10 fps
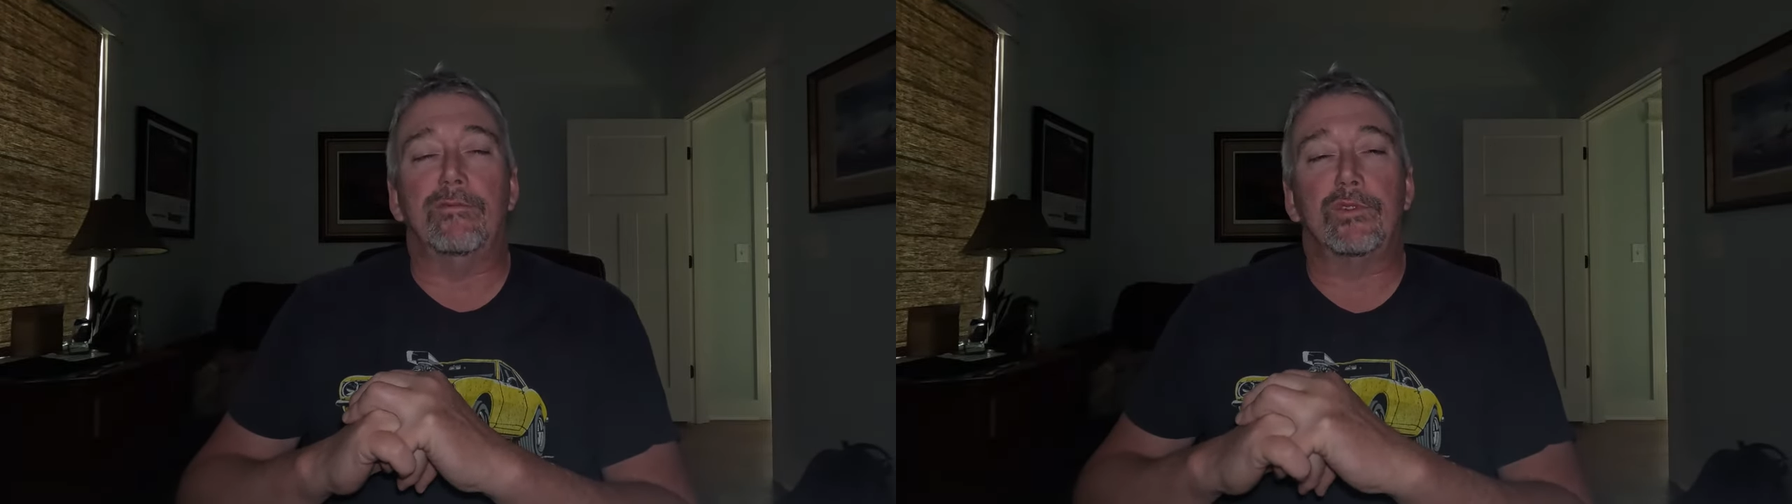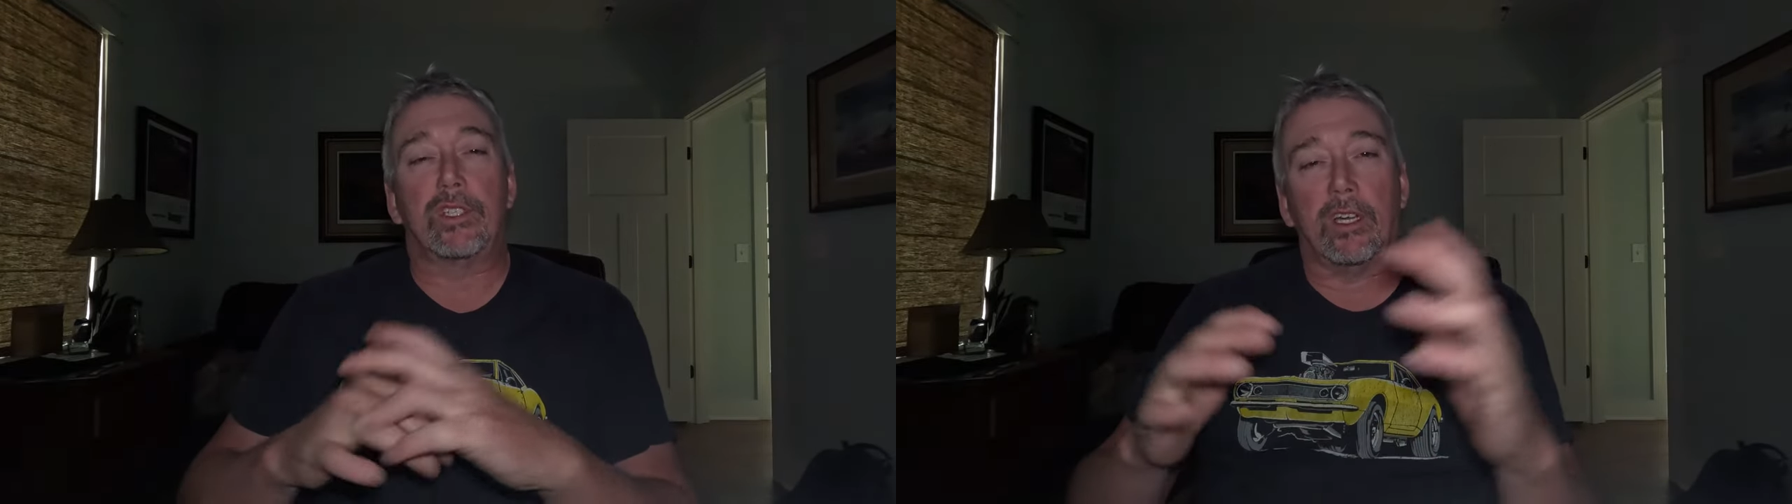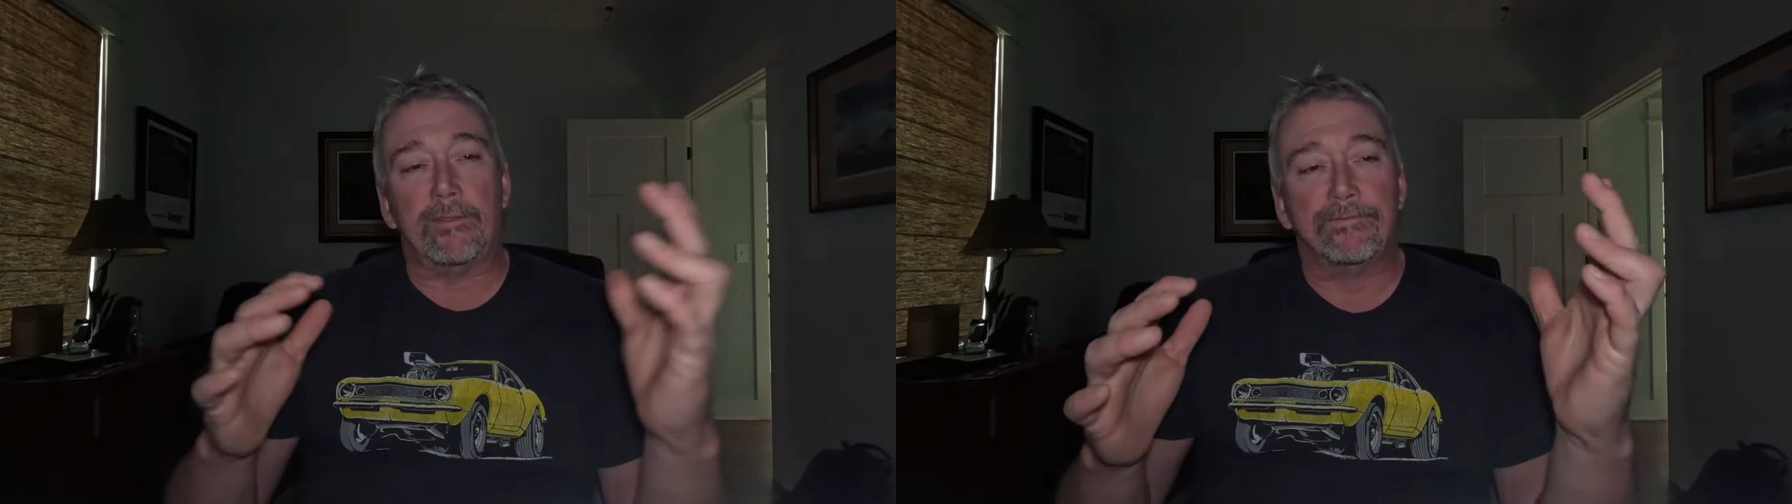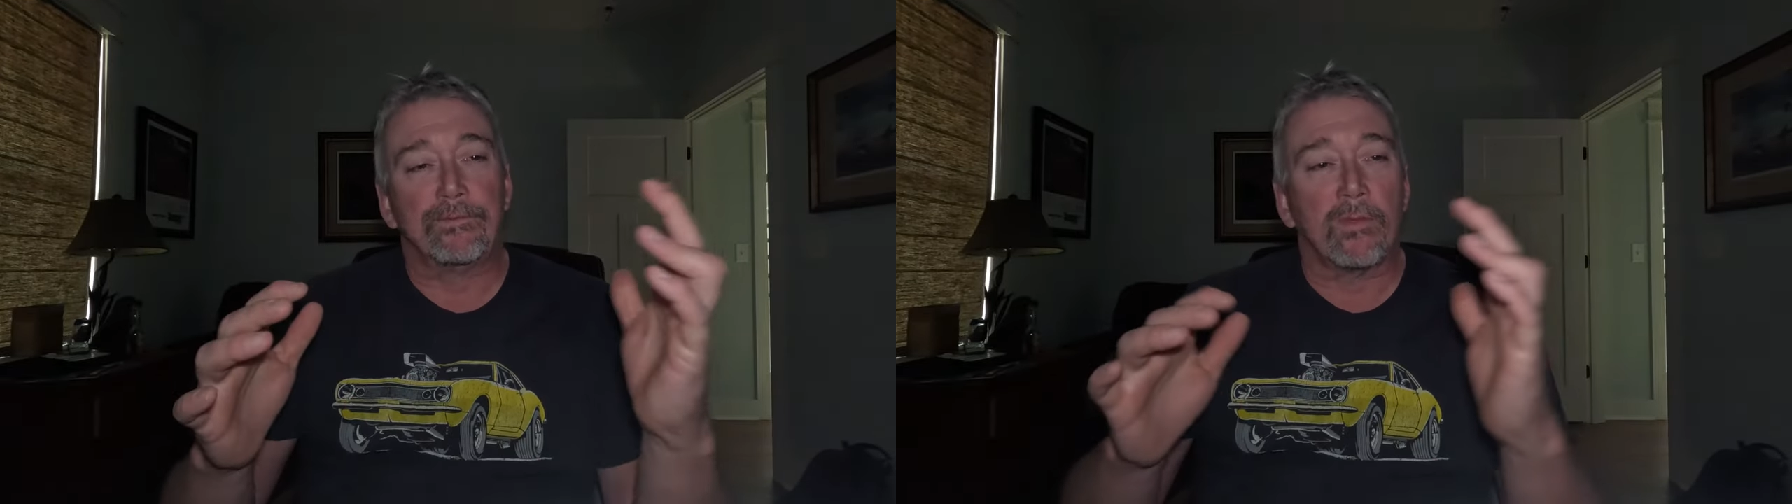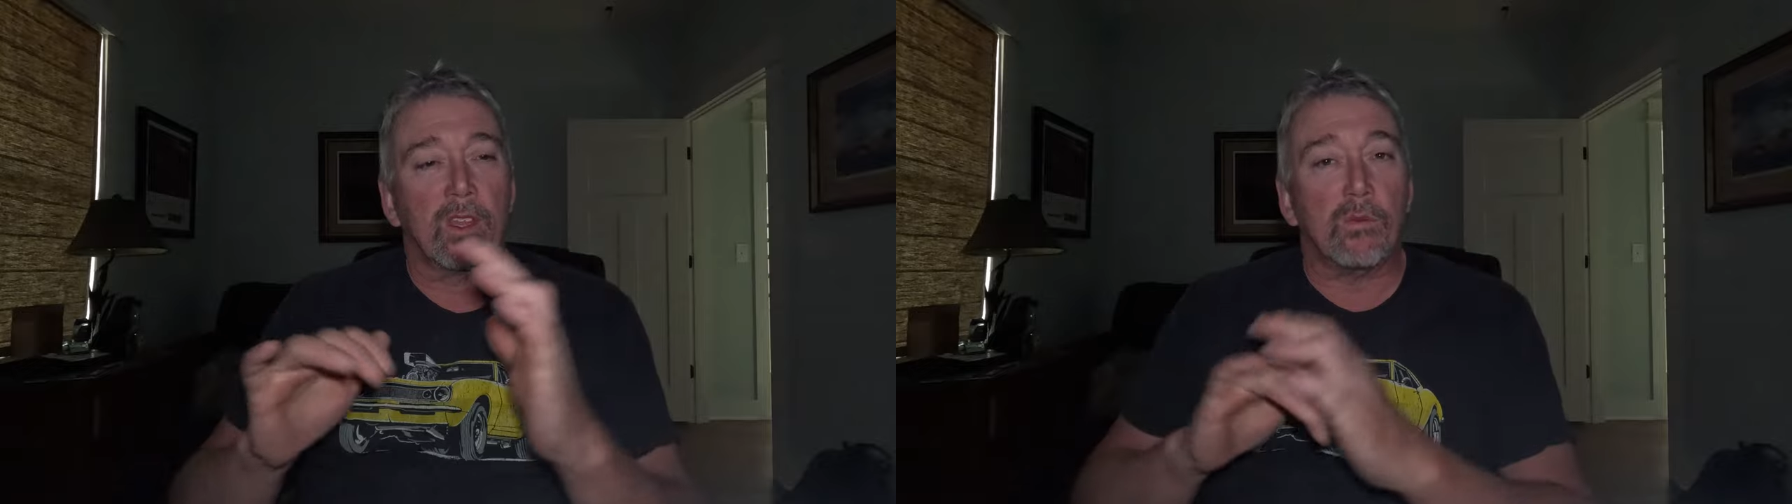So
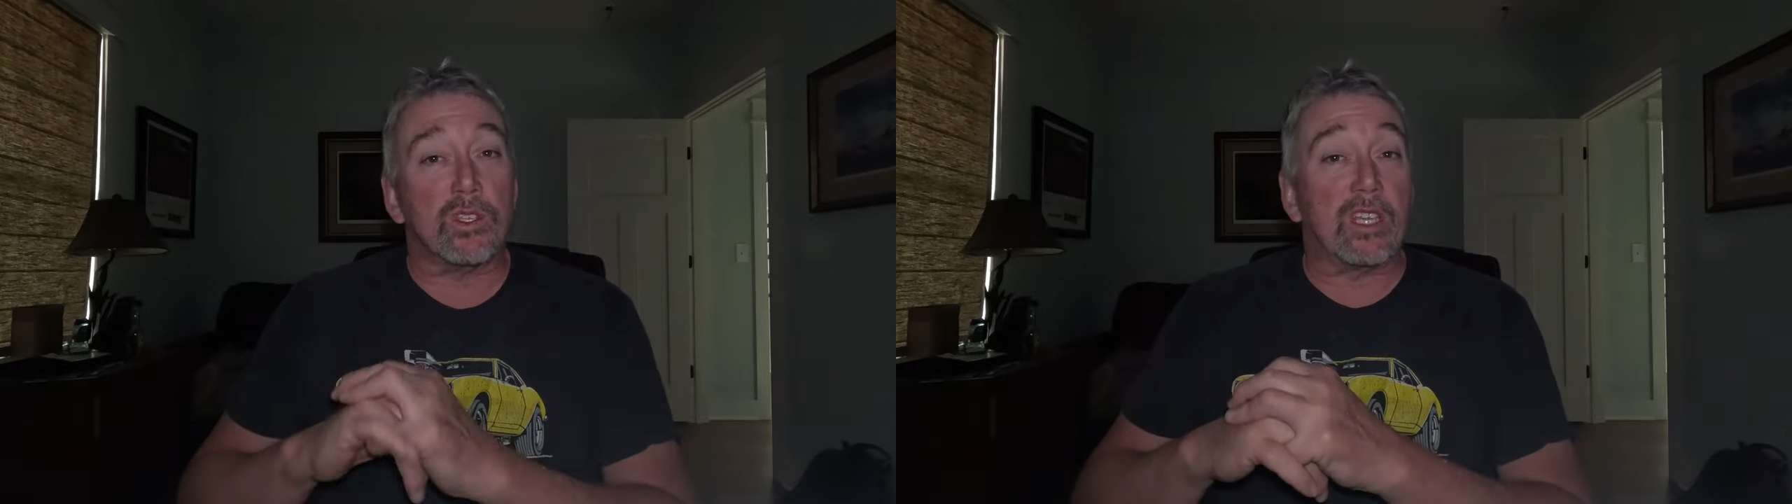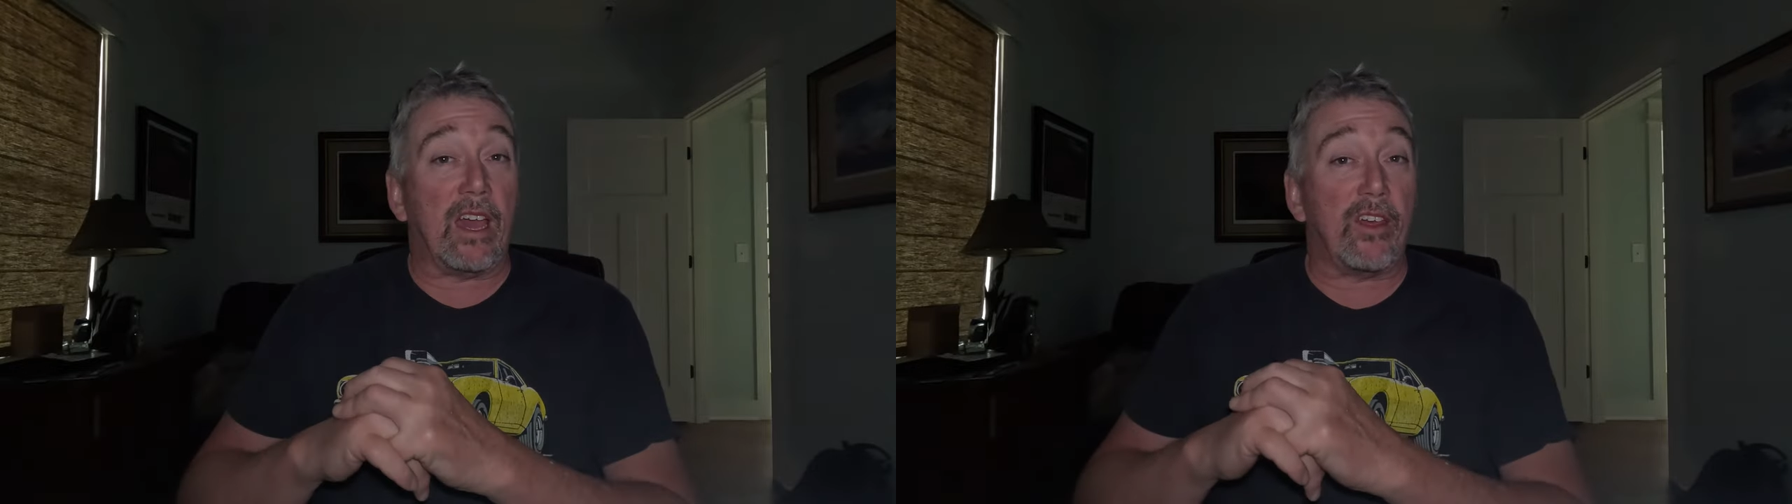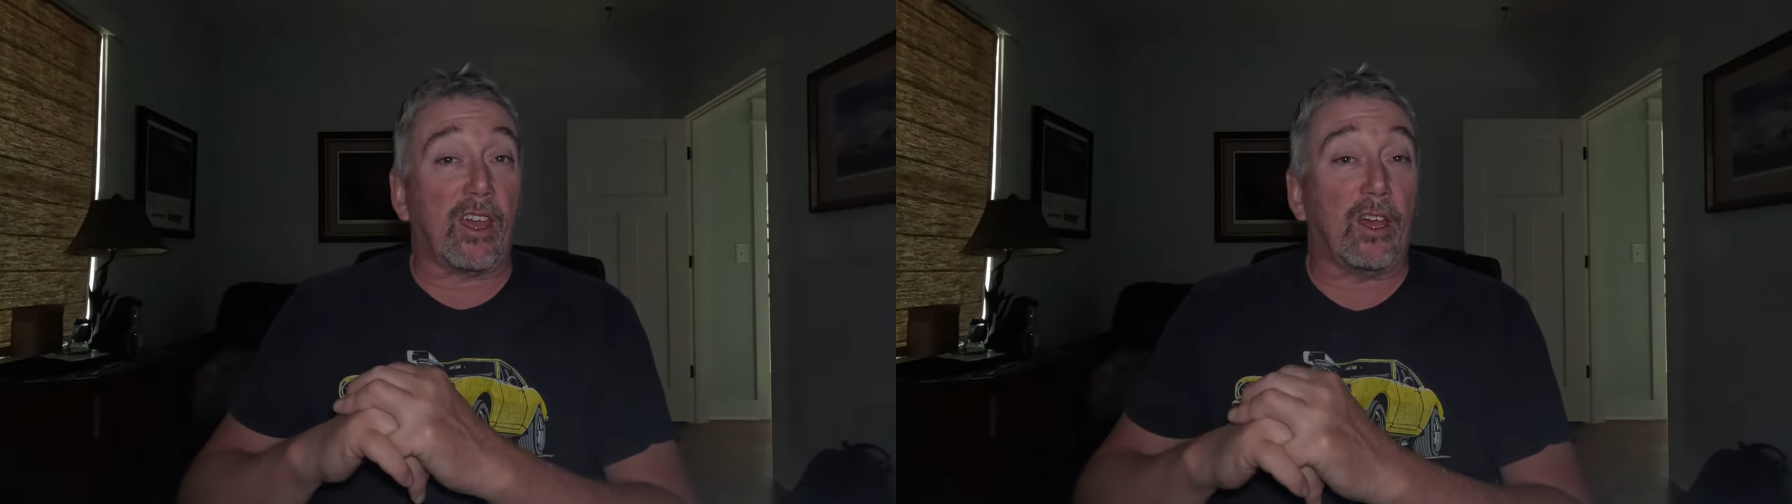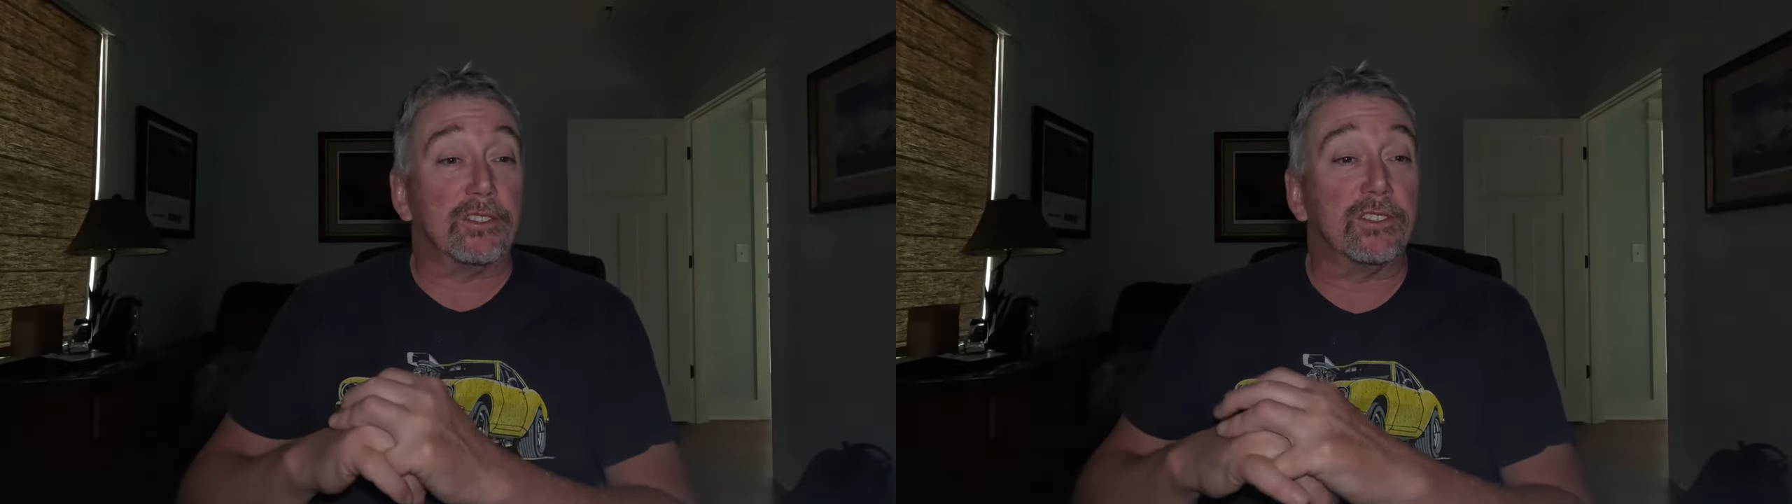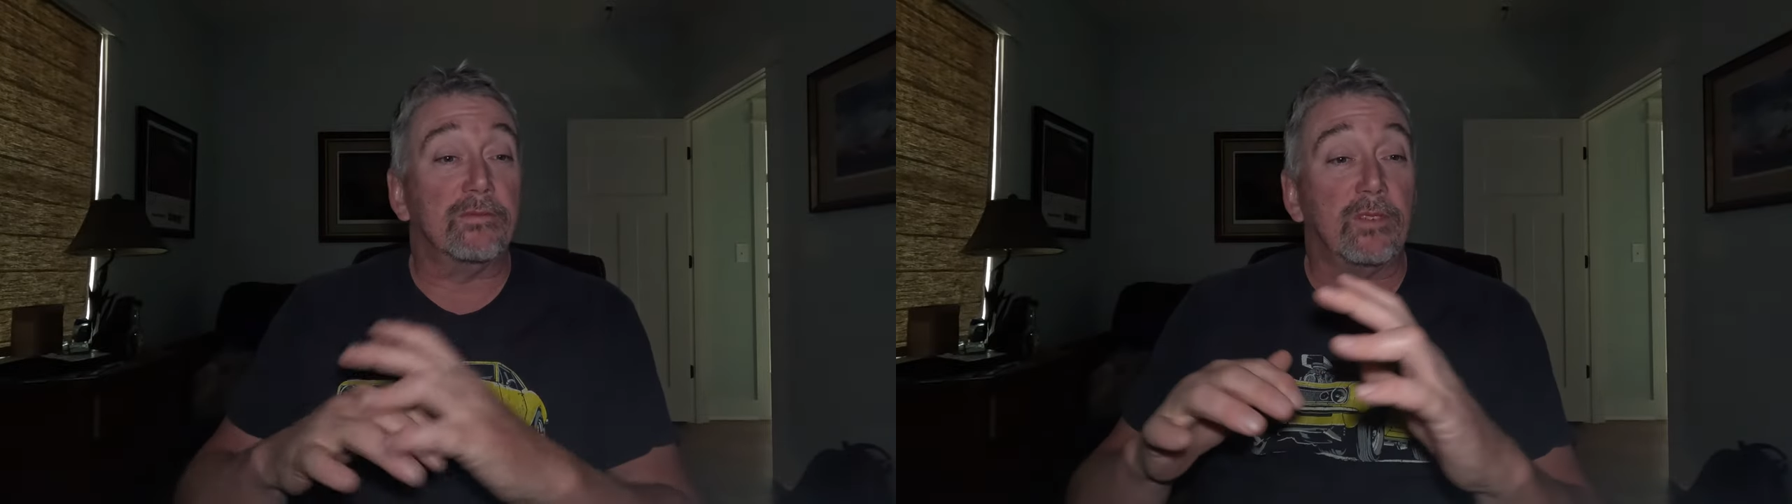we'll see how that
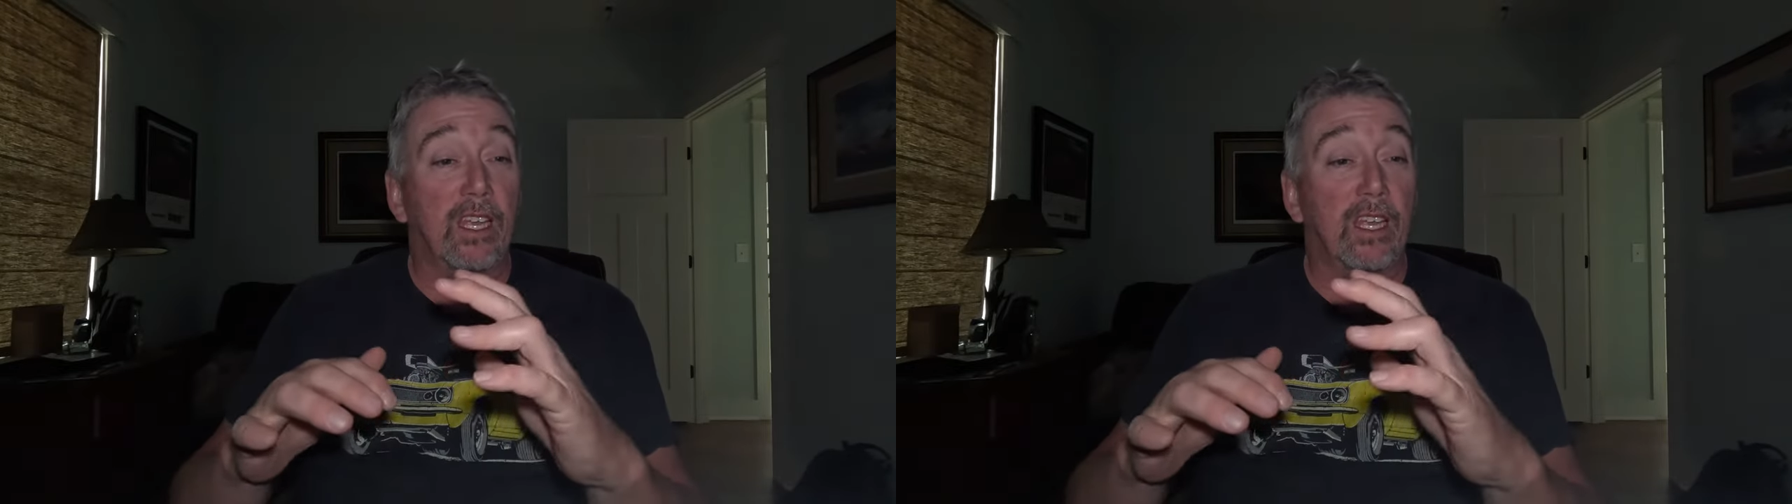goes.